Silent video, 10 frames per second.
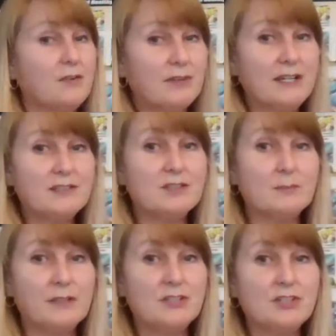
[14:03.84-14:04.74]
raises your
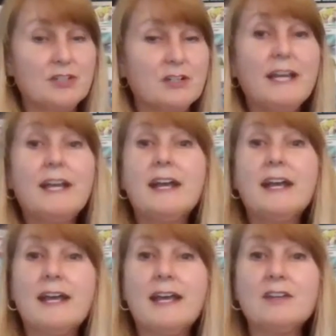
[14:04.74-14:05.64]
blood sugar,
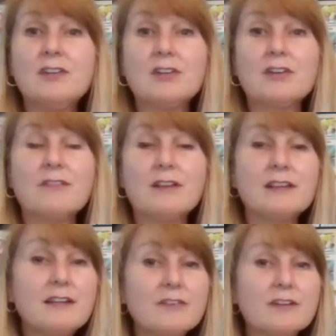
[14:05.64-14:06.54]
and your
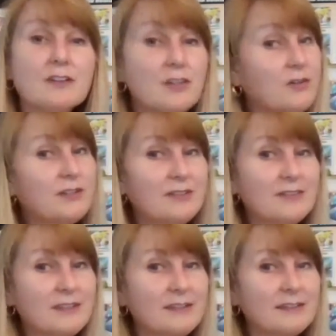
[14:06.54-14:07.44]
liver
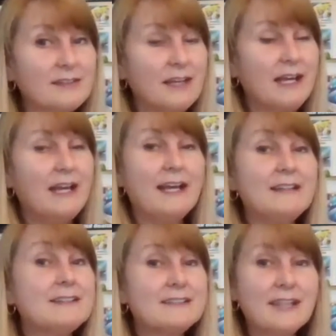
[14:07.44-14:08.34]
notices this
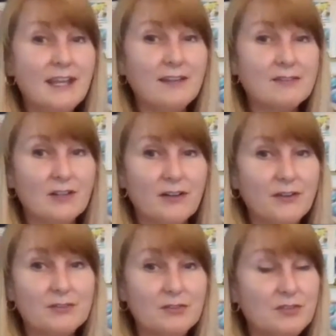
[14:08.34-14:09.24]
and saves all
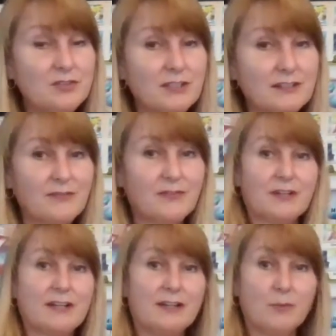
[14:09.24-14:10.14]
those nutrients
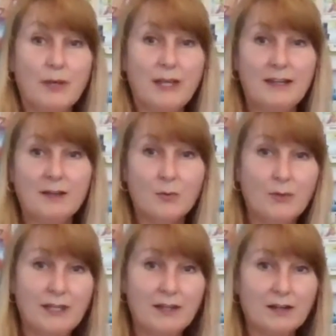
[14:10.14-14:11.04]
for when
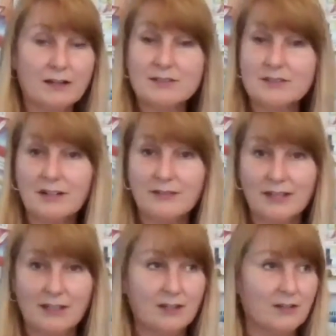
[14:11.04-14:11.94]
we are
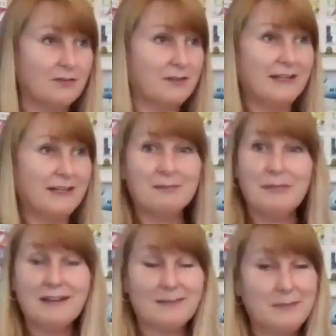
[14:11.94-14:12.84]
starving. You know,
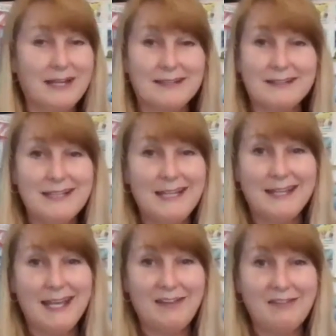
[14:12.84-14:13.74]
back, back in the
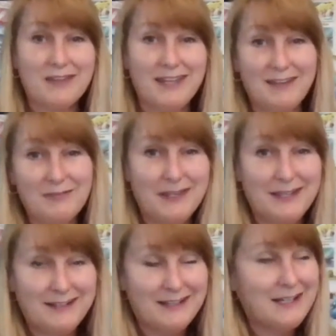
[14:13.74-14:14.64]
day, cave,
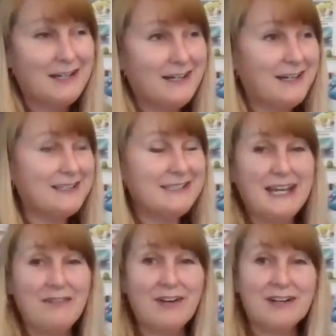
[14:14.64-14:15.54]
cavemen uh,
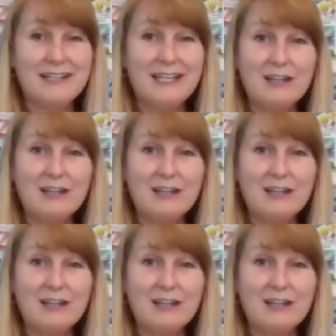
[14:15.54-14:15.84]
didn't have hardly